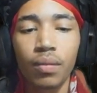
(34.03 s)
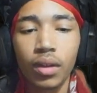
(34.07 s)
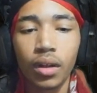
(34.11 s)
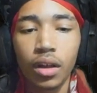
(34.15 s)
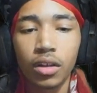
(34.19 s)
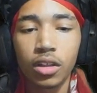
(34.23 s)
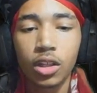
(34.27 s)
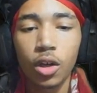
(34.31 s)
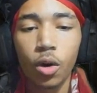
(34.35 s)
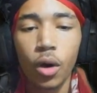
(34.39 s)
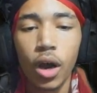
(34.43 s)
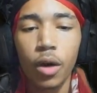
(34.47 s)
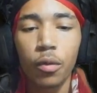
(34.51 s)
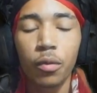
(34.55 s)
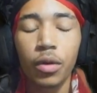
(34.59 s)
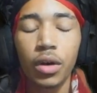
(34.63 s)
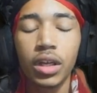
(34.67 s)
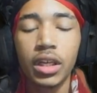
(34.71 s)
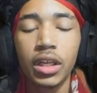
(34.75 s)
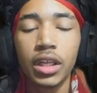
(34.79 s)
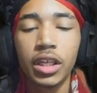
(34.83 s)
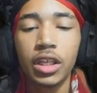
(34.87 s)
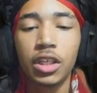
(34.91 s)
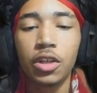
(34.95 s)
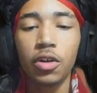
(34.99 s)
Though I really
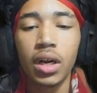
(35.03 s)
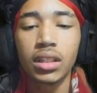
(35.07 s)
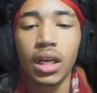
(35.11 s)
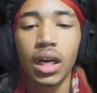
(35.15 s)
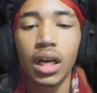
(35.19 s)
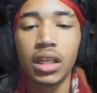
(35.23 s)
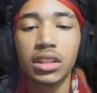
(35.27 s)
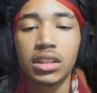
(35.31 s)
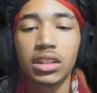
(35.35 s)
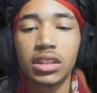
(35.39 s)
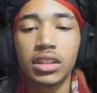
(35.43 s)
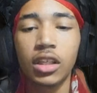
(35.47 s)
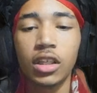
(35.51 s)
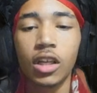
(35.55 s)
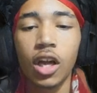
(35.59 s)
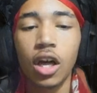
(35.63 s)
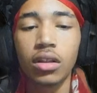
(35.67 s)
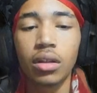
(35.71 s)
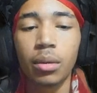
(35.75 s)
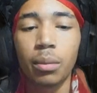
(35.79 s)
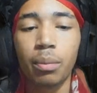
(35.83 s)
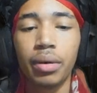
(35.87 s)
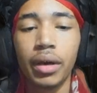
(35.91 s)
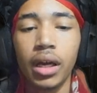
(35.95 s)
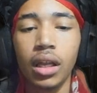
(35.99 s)
do need to unseal all the
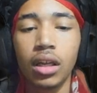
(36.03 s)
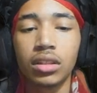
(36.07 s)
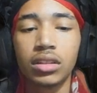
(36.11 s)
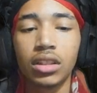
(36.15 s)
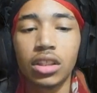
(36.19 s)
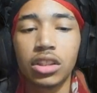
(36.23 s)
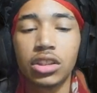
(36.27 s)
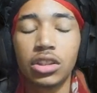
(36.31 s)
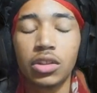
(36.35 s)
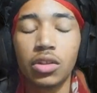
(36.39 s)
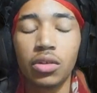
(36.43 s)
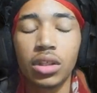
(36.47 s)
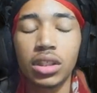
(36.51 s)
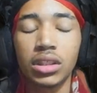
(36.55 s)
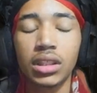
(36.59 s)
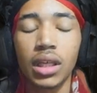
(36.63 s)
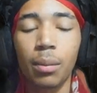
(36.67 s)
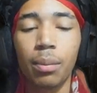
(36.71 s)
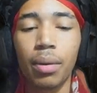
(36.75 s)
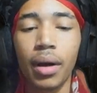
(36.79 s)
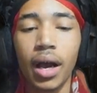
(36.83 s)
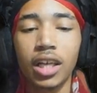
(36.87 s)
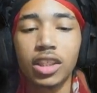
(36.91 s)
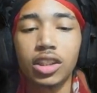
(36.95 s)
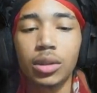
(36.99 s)
pillars as soon as I
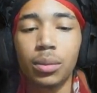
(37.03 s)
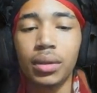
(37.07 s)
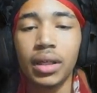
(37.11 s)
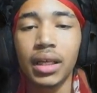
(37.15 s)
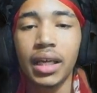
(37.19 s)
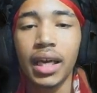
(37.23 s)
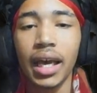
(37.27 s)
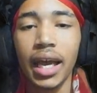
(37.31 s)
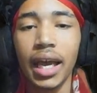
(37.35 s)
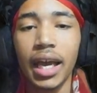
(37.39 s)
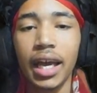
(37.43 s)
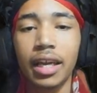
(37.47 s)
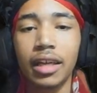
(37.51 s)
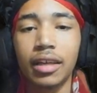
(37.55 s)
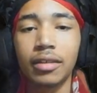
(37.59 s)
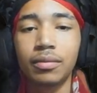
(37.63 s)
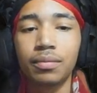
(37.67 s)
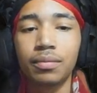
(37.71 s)
possibly can.